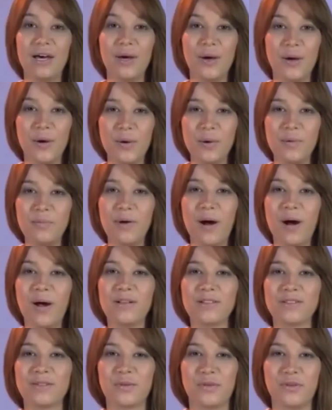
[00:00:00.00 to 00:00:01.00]
Whom
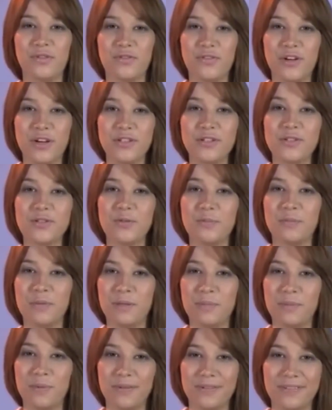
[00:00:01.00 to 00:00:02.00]
also refers to
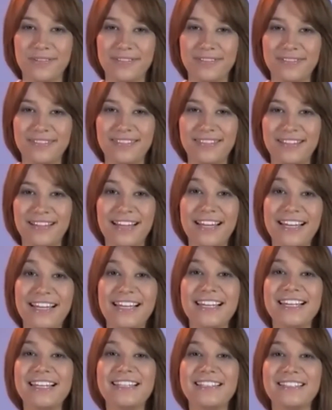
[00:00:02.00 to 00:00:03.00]
people.
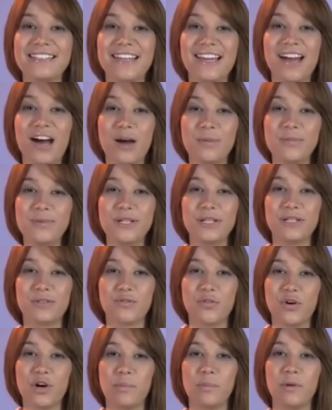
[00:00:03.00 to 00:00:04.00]
It is the object
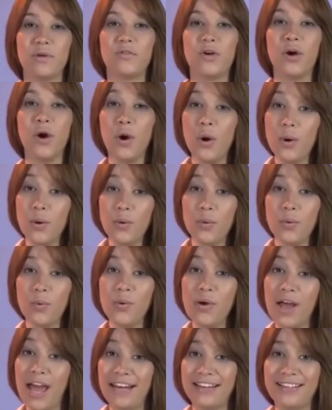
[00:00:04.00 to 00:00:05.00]
form of
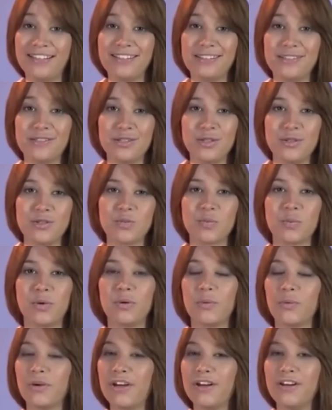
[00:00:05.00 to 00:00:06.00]
who, and it is used
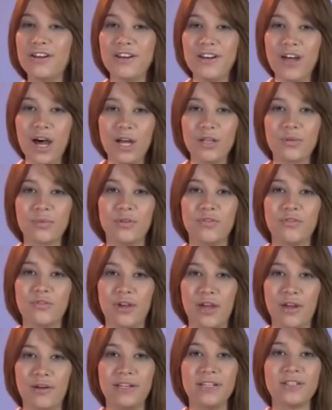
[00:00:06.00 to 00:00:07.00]
when we are not
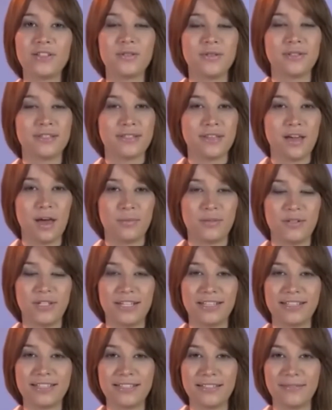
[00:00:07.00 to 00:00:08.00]
referring to a
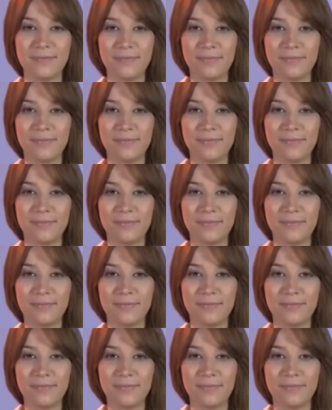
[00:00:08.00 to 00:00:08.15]
subject.